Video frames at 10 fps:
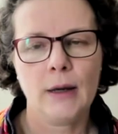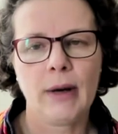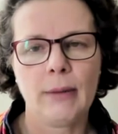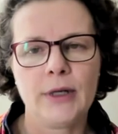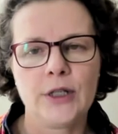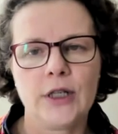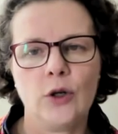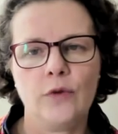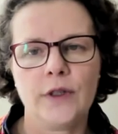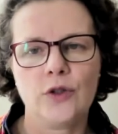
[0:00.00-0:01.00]
publishing
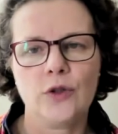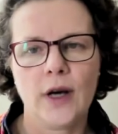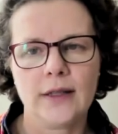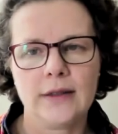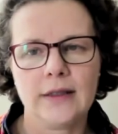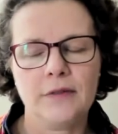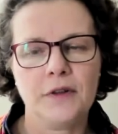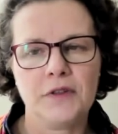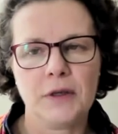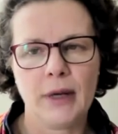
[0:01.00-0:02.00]
over
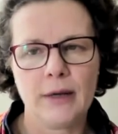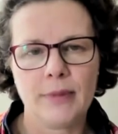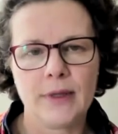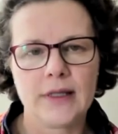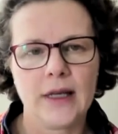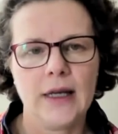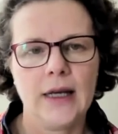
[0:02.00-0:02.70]
250 papers